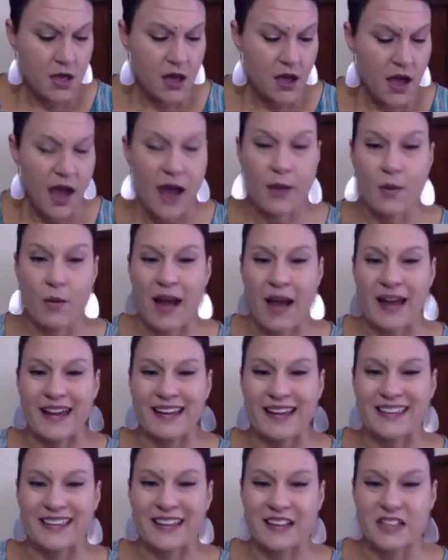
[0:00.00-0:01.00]

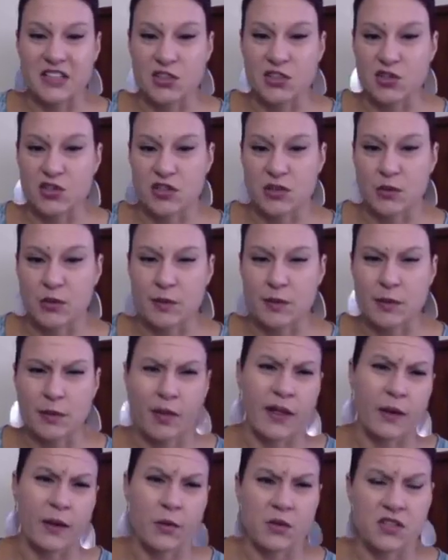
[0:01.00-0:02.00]
I think it's interesting when people are
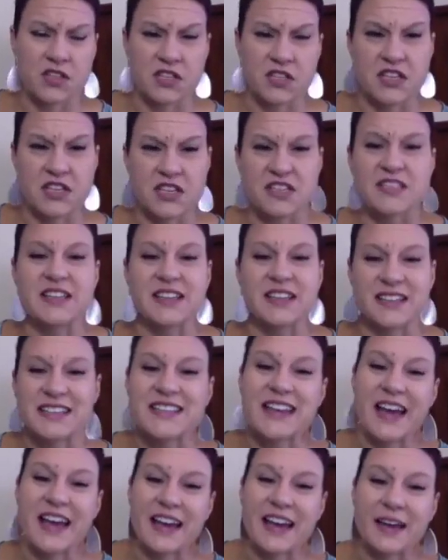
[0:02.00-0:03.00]
like, well, statistics
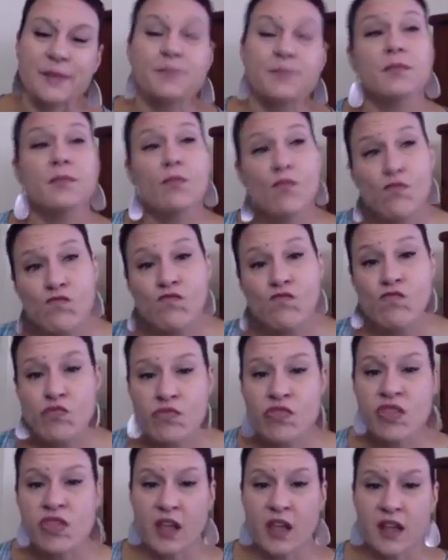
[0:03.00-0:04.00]
stay.
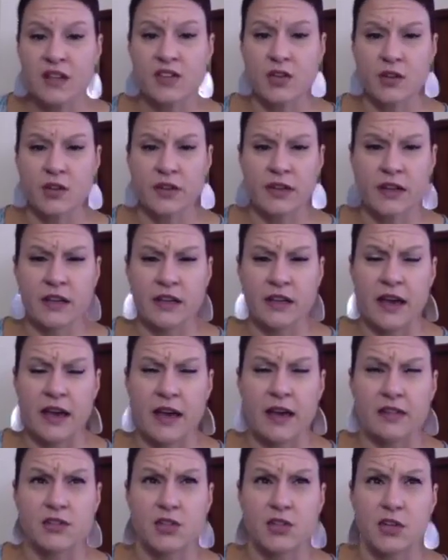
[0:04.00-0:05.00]
It's only
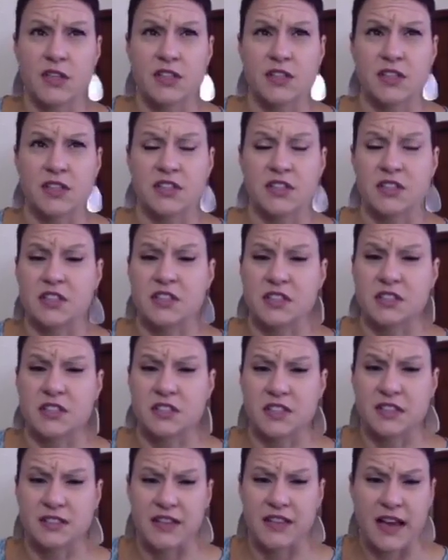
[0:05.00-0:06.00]
as good as the
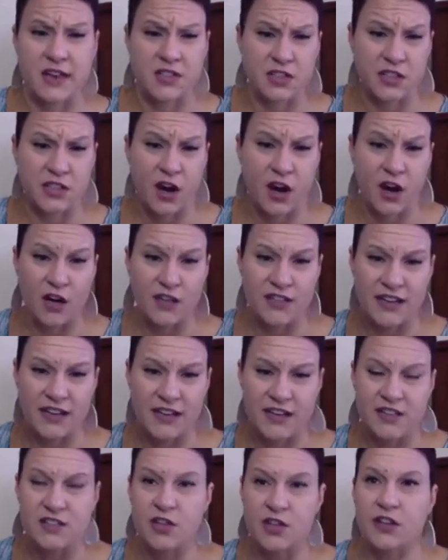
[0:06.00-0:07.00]
statistics actually are. Data
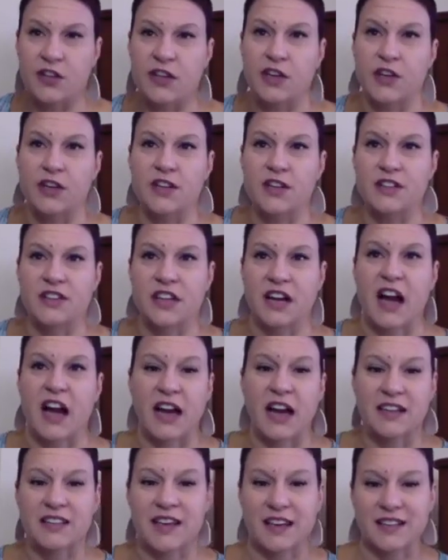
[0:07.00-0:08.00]
is only good as the
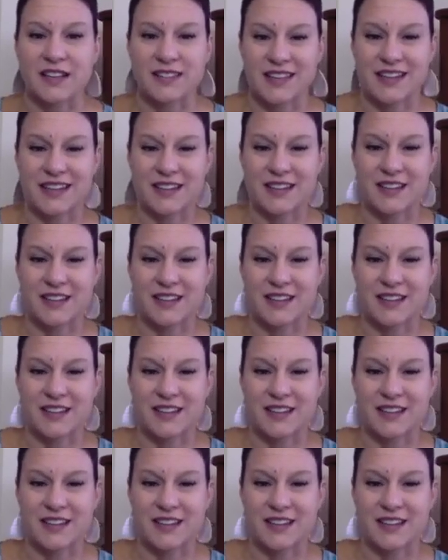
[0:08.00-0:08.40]
context that it's